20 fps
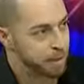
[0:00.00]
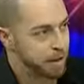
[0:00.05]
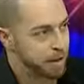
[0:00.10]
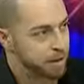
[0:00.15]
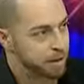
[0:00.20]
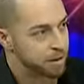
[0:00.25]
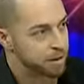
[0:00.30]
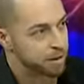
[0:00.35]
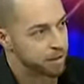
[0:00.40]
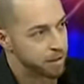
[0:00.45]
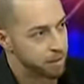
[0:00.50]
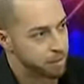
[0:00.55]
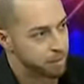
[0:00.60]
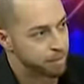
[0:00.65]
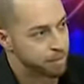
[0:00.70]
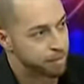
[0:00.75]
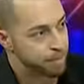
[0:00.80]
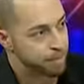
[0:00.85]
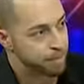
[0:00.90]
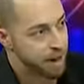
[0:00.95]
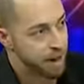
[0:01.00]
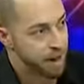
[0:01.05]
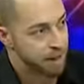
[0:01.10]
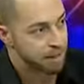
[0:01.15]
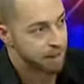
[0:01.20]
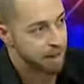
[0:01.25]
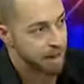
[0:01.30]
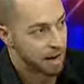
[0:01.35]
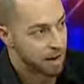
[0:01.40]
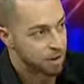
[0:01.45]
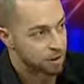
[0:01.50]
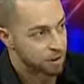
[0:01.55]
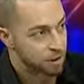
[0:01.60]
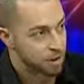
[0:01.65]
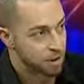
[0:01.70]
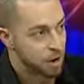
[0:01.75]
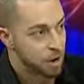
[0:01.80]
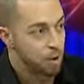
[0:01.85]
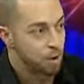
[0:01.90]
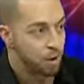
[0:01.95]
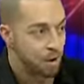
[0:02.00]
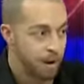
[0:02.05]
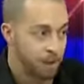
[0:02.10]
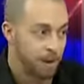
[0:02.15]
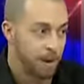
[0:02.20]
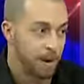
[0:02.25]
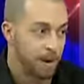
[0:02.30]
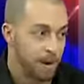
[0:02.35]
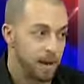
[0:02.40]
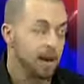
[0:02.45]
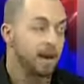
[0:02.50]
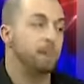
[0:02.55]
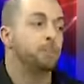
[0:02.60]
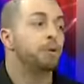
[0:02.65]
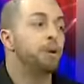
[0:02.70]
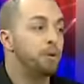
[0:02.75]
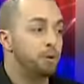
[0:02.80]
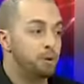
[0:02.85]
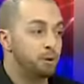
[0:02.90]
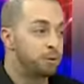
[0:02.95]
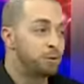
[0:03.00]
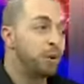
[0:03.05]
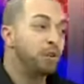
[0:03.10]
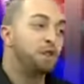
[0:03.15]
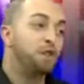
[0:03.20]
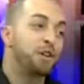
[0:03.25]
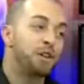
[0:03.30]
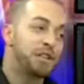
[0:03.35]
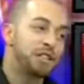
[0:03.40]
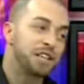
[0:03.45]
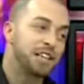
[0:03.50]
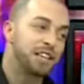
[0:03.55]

Boehner that no, passed the wait, House. Yes, exactly. Well, it, it yes. Put, was put forth as